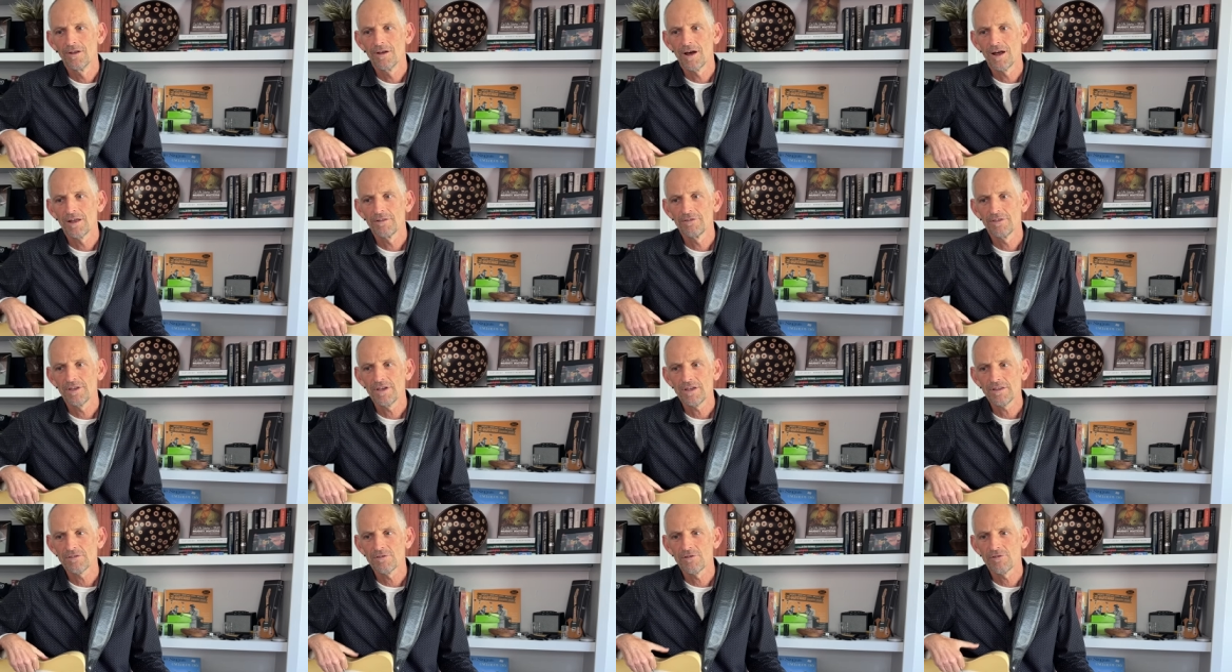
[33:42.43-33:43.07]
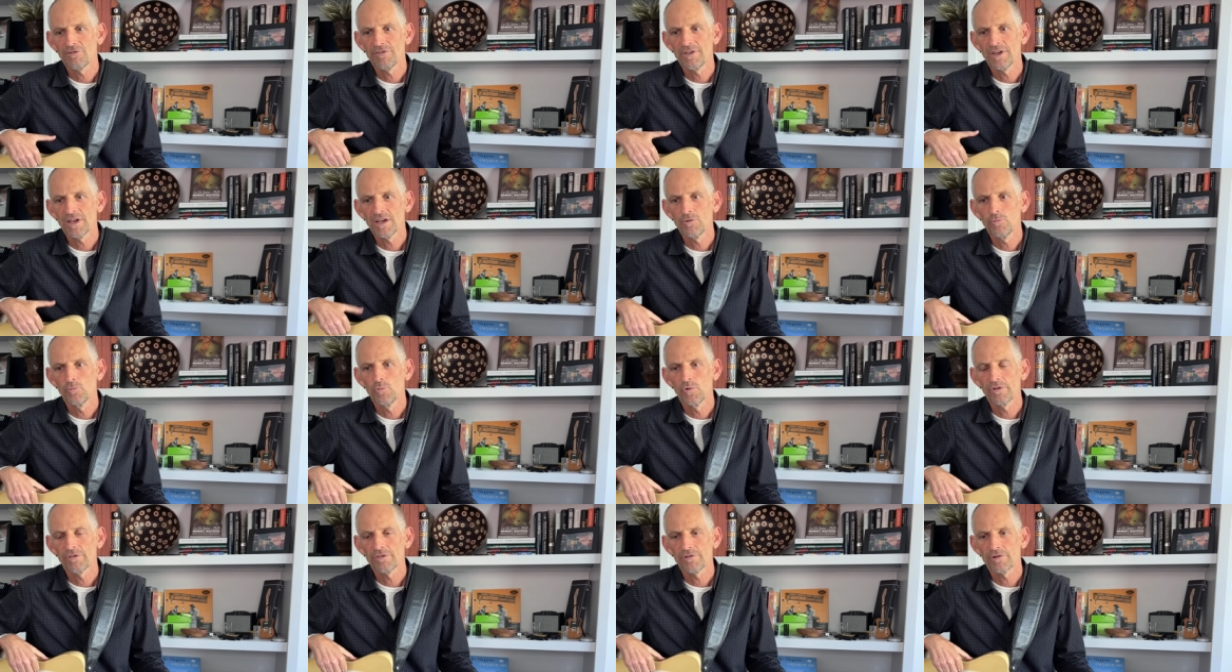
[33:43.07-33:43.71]
I think the thing
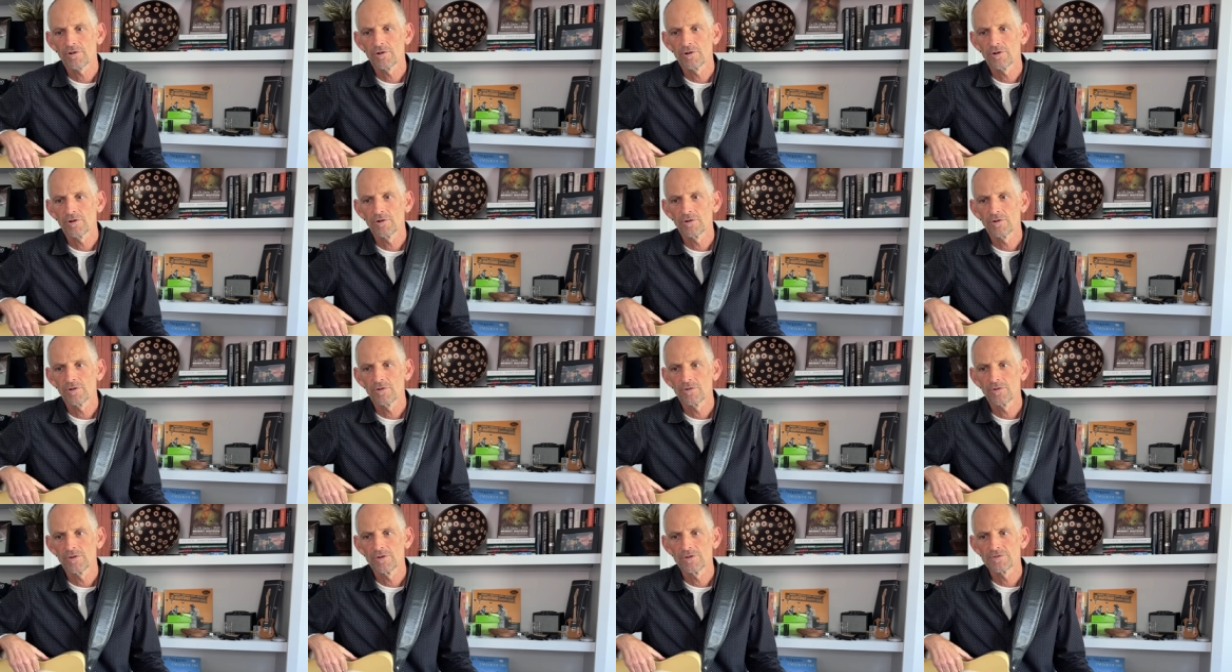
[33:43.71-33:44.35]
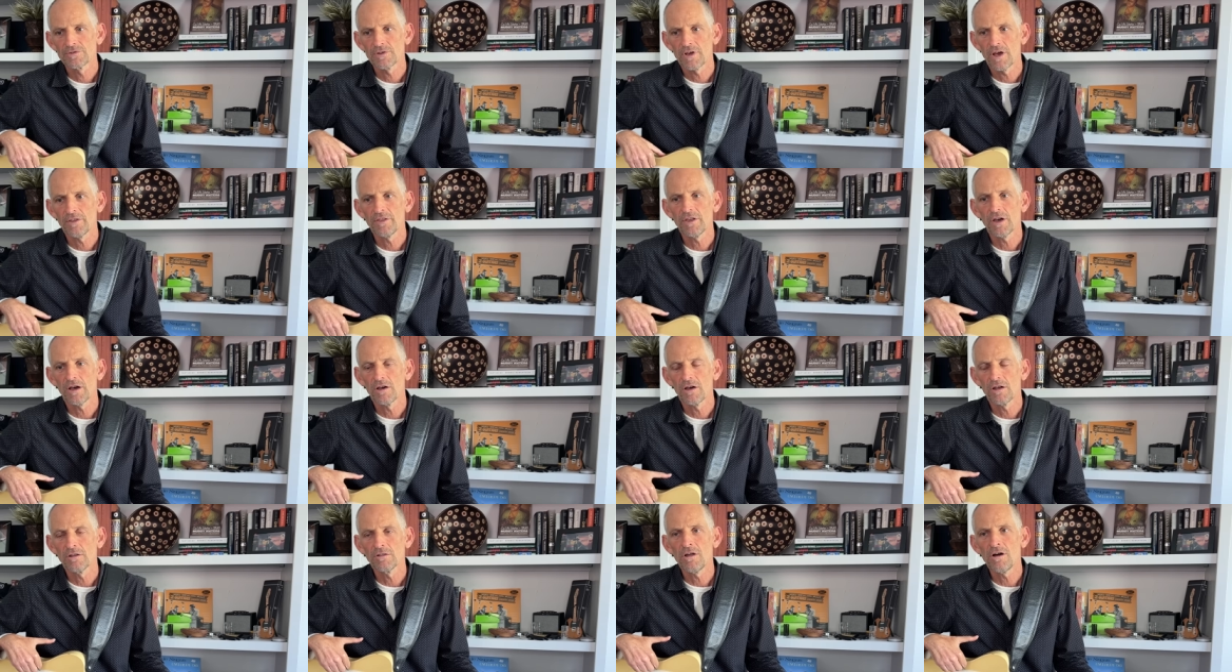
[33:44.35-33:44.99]
with her is, I,
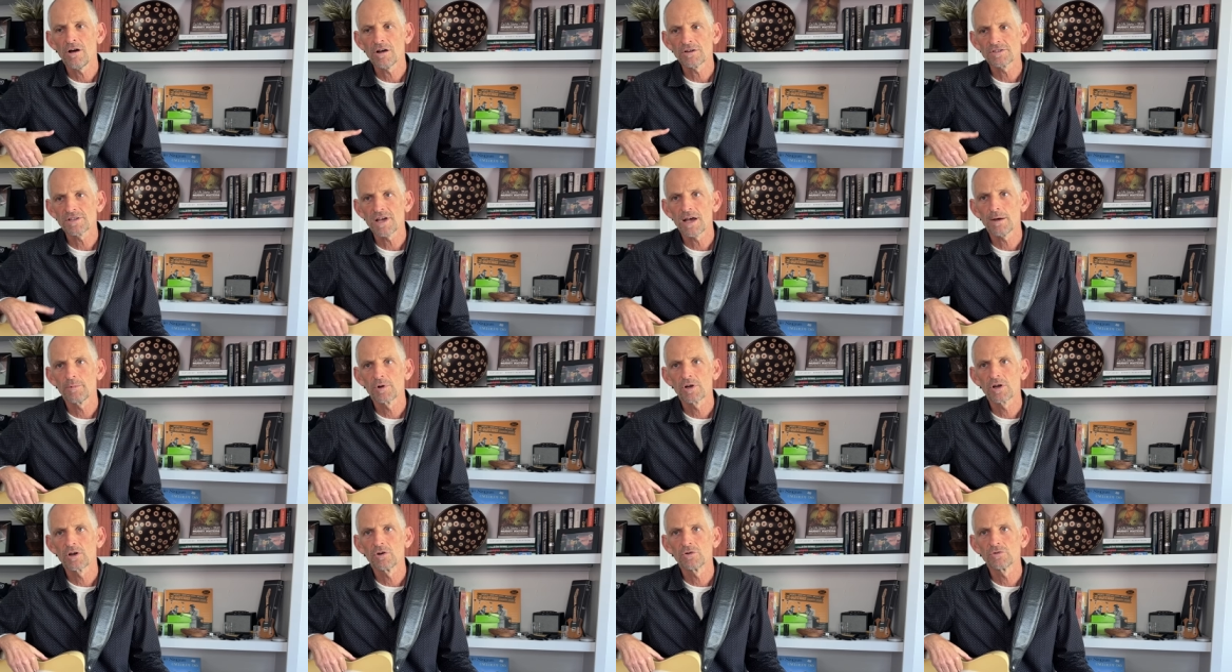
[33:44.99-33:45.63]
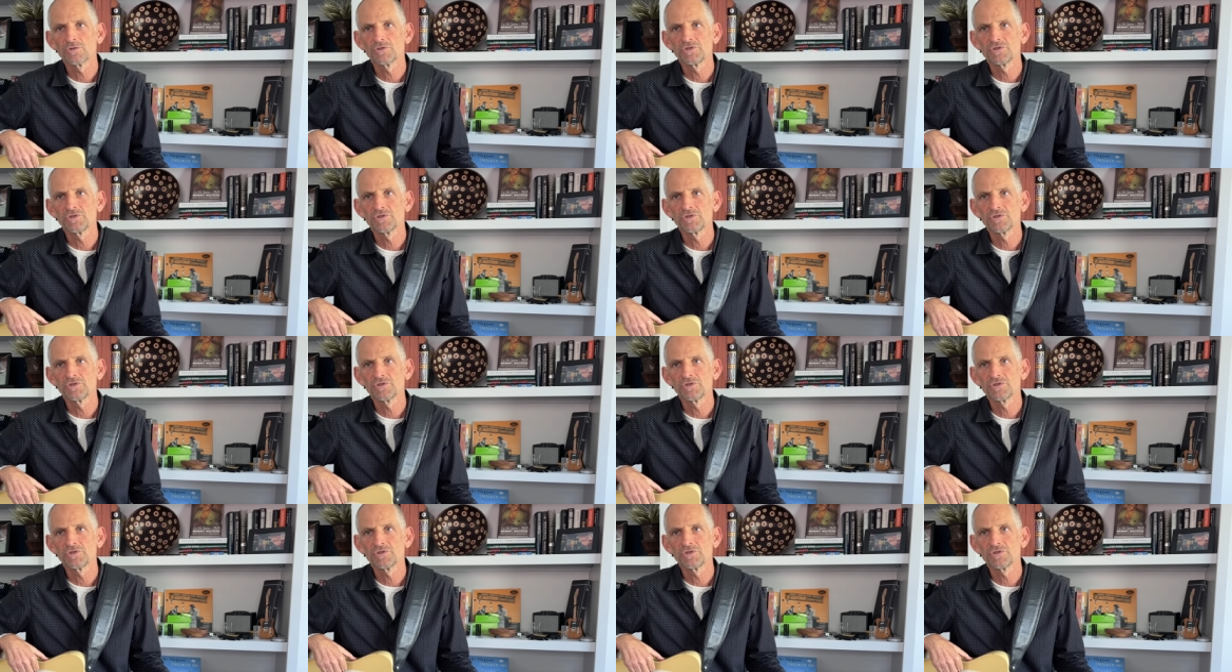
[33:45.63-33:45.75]
a long time ago,